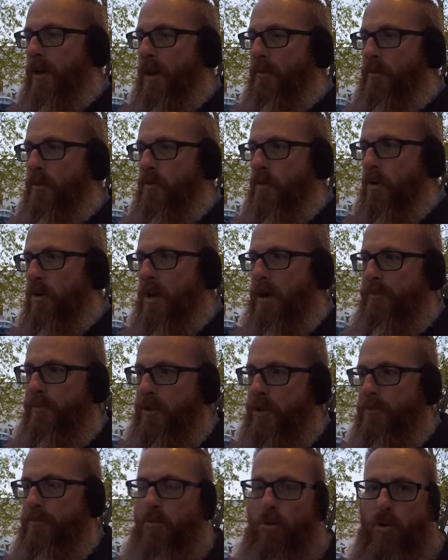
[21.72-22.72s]
and we woke up
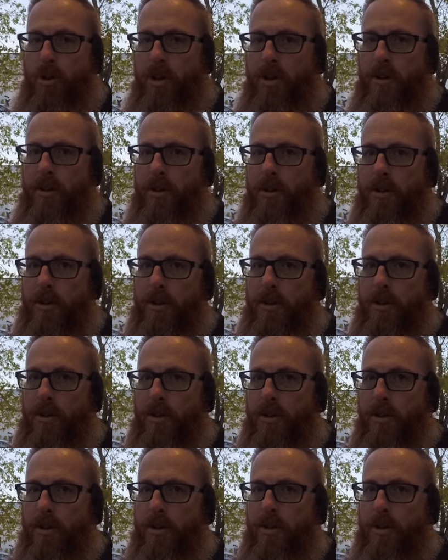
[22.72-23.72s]
this morning
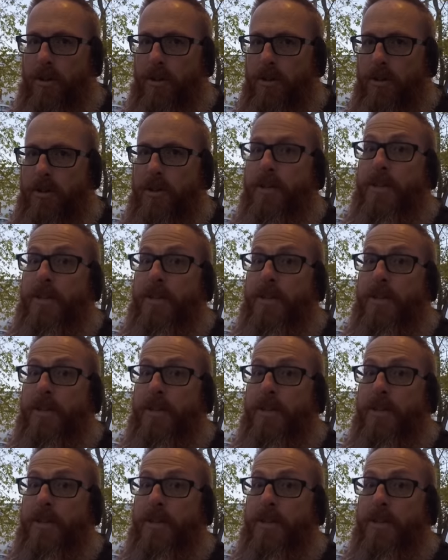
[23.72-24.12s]
to